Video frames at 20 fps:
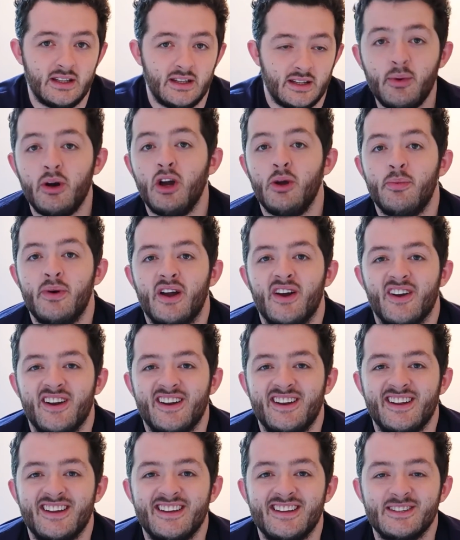
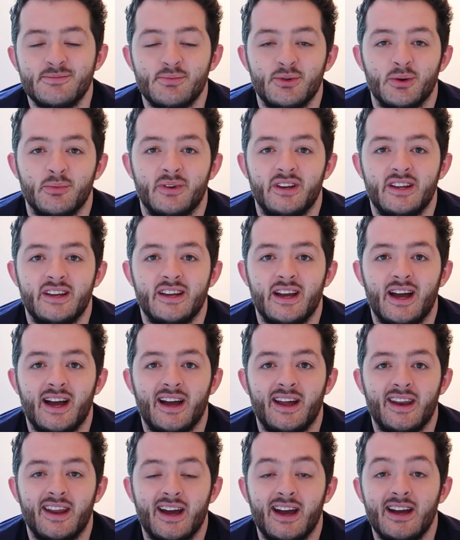BioPerrine is predominantly
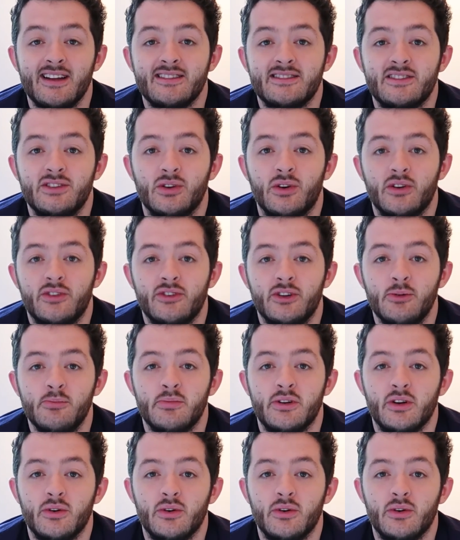an antioxidant,